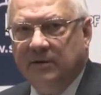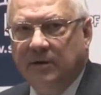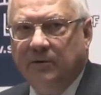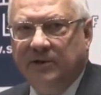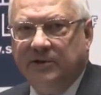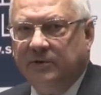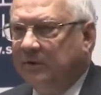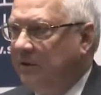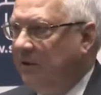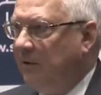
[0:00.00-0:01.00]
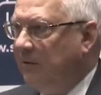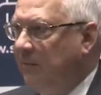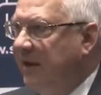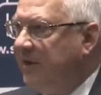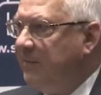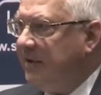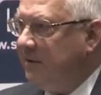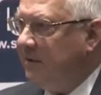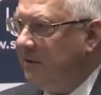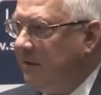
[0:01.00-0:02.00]
the question, the
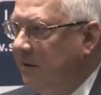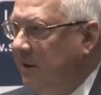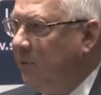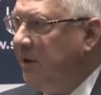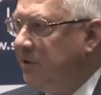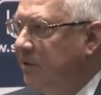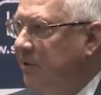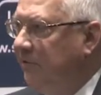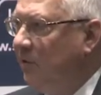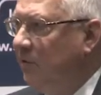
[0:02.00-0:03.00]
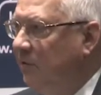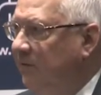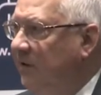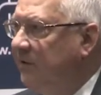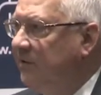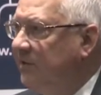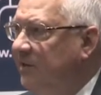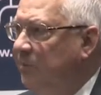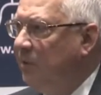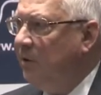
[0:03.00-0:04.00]
mathematic equation of the conflict is
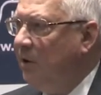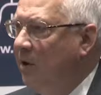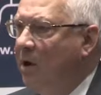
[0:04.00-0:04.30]
simple: